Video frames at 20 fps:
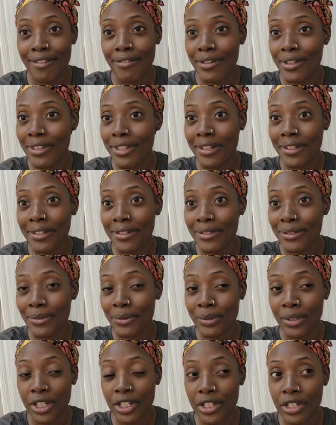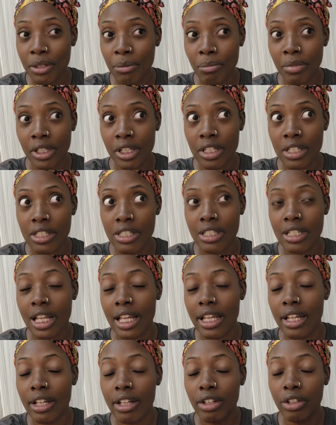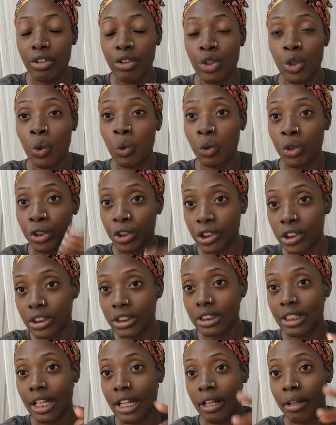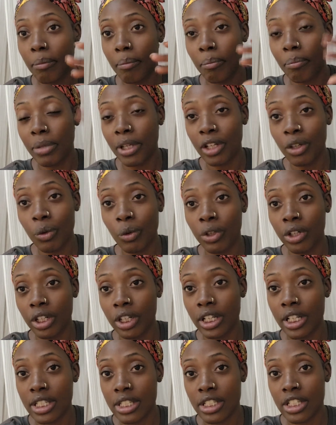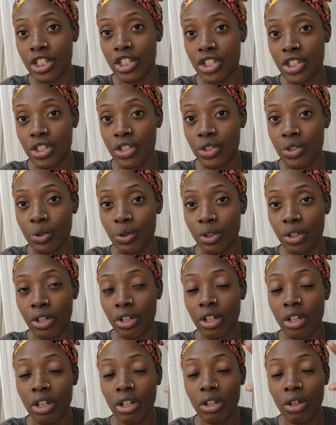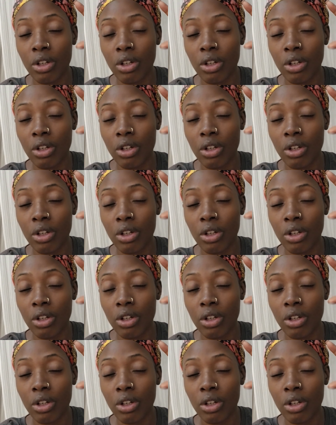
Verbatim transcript: Everything is donation based, like donors, like big organizations or